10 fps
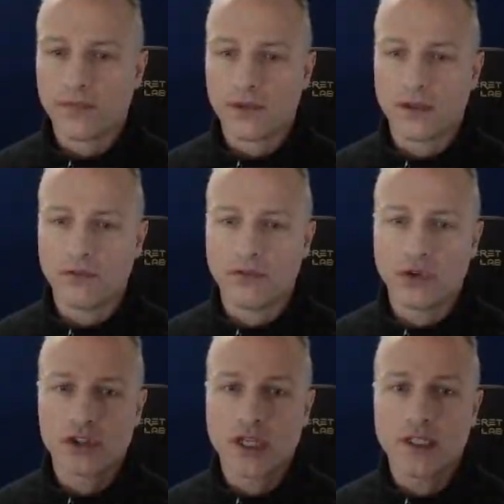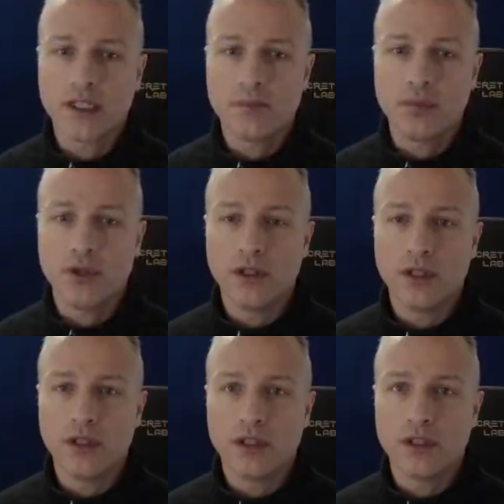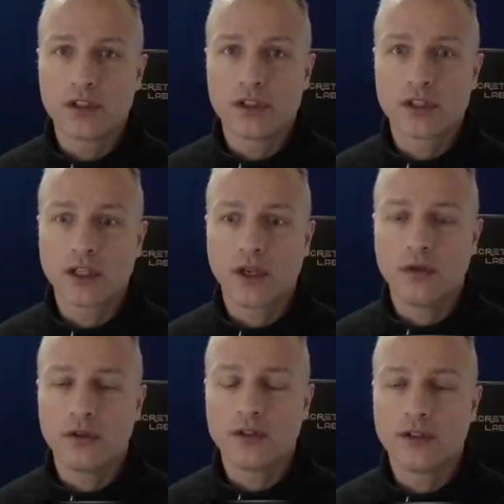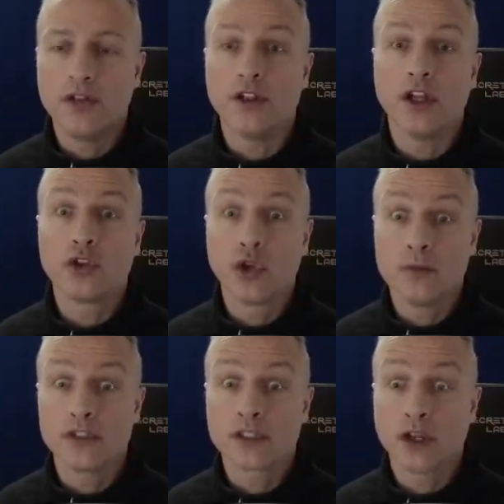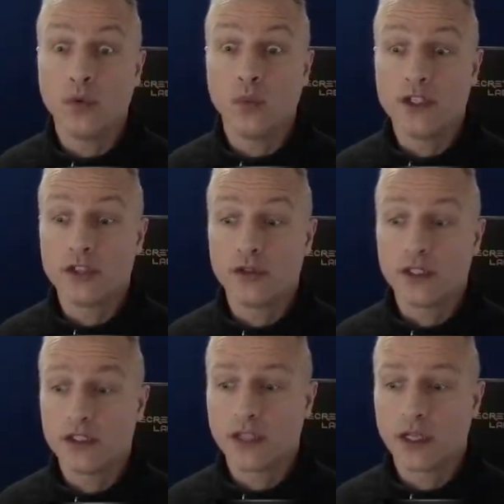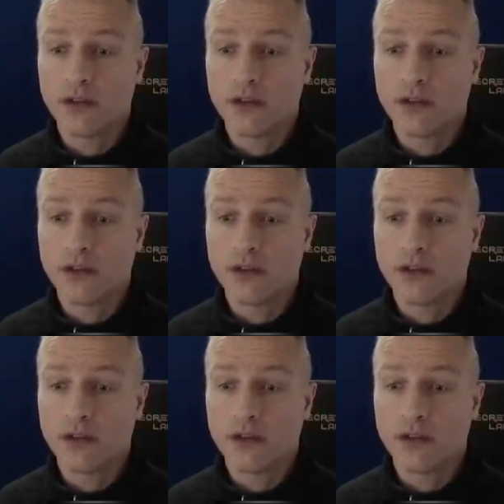Unfortunately, I did put the autonomous Scout winch on this thing,